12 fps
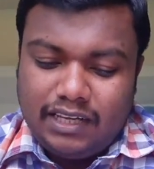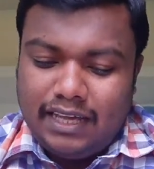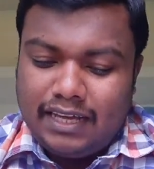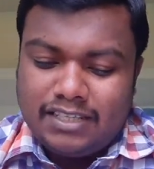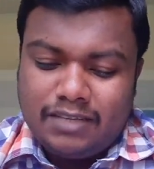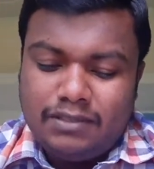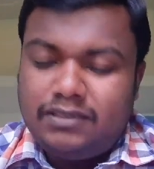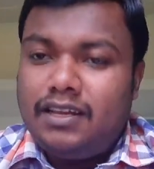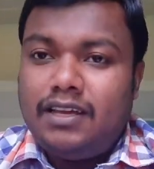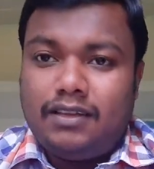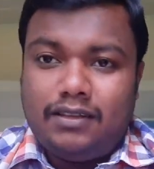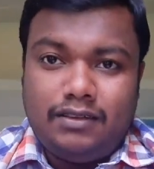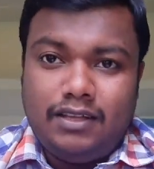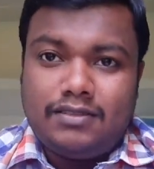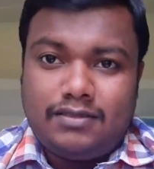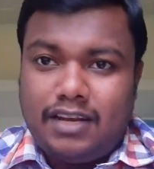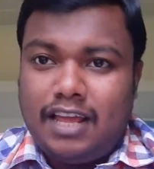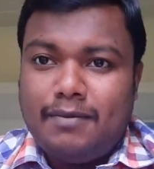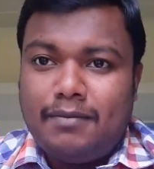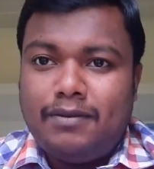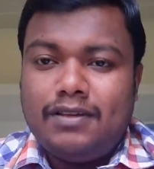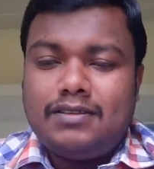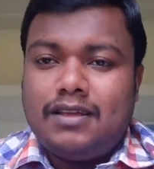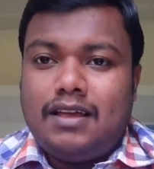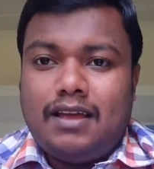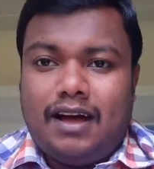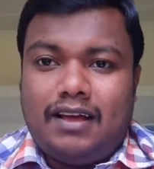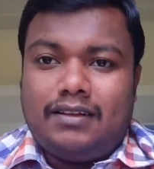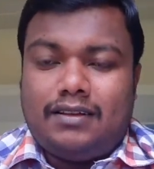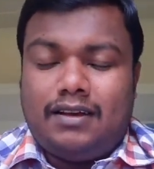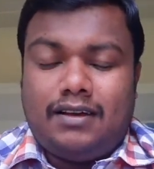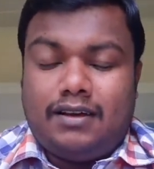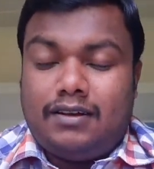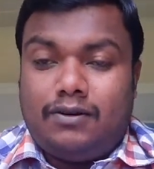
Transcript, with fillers: except these three members and